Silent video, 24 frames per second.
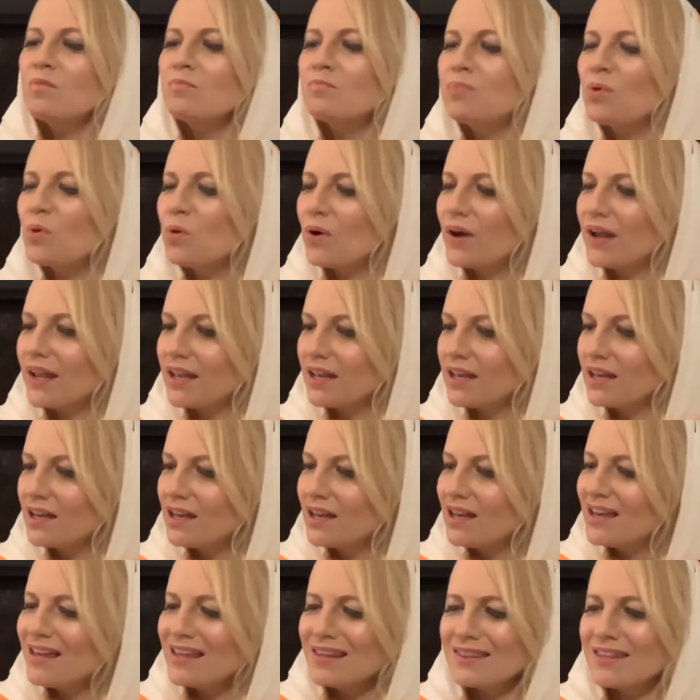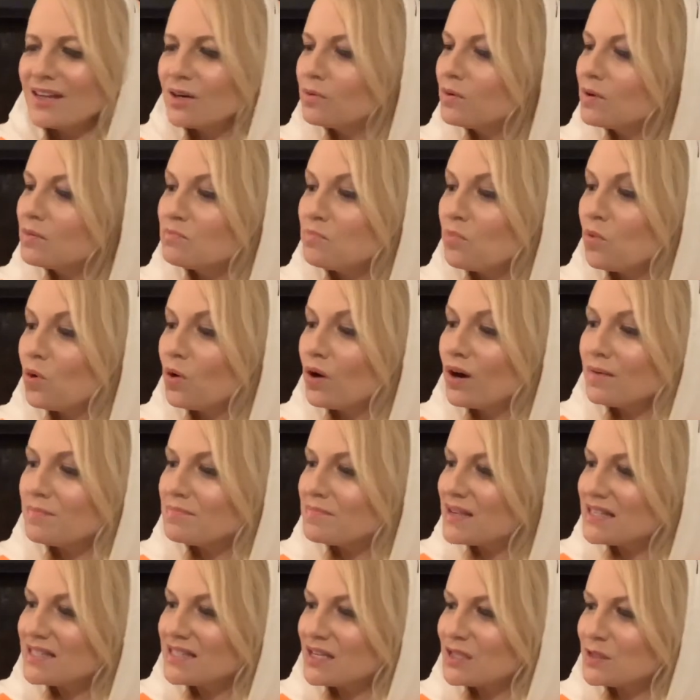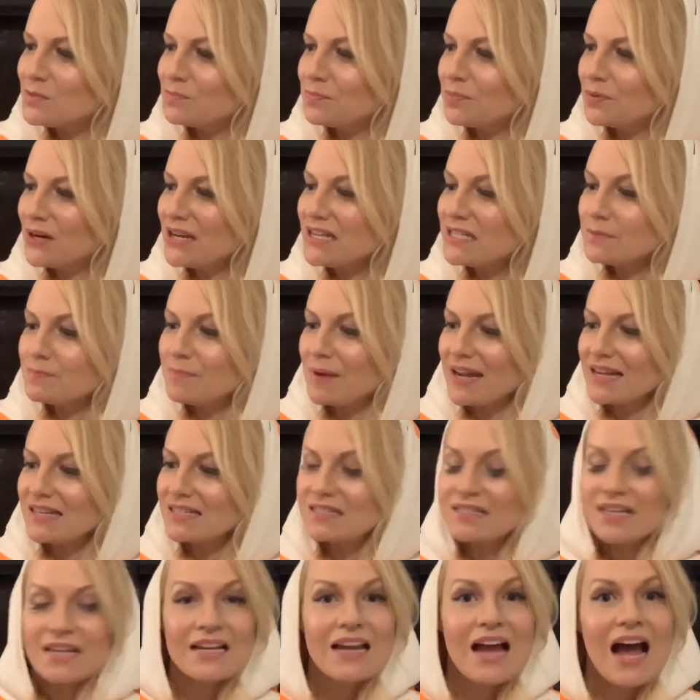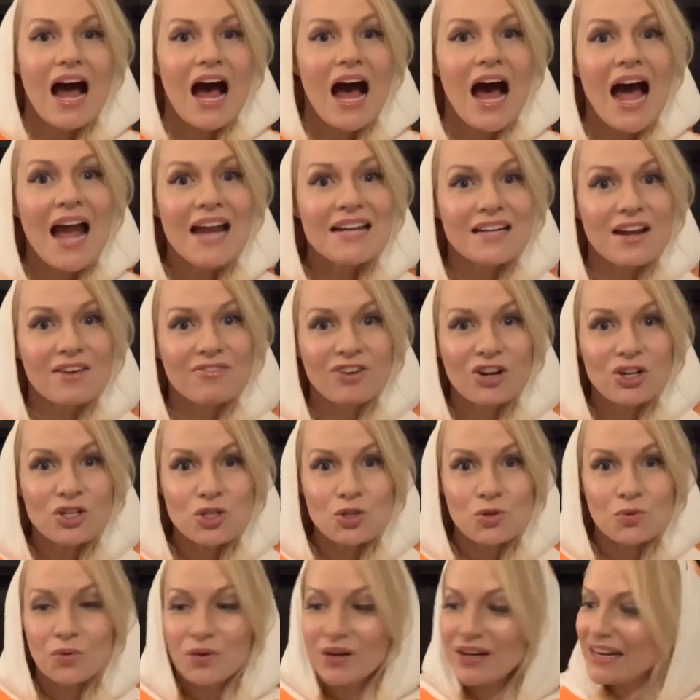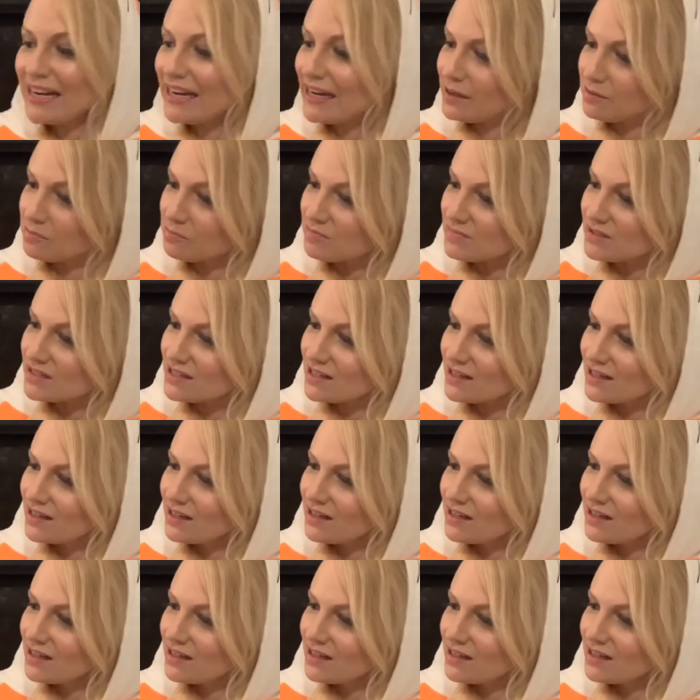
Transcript: Boy, there were more Mrs. Brisbanes than I'd ever dreamed.